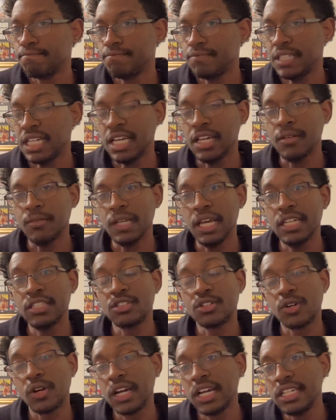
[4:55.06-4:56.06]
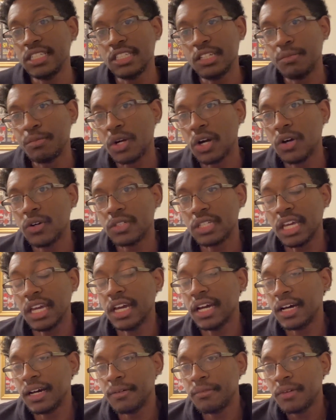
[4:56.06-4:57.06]
damn, that's crazy, bro.
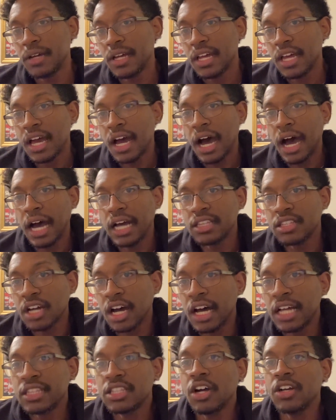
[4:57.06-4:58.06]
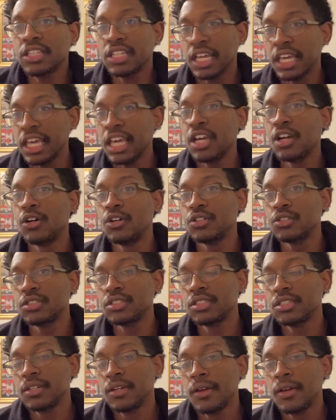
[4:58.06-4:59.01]
Yeah. I thought the Eagles